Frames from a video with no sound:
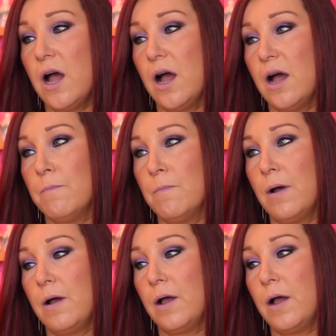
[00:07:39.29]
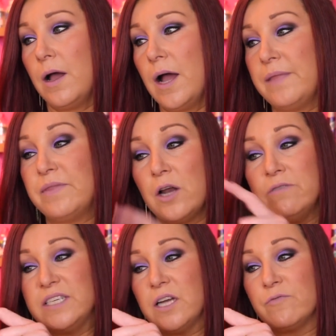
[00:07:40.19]
Um, and the
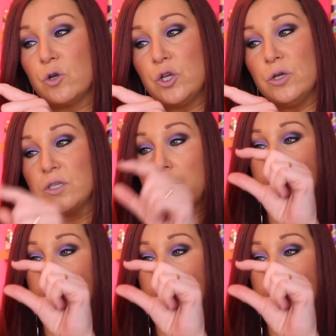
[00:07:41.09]
only reason I've not used,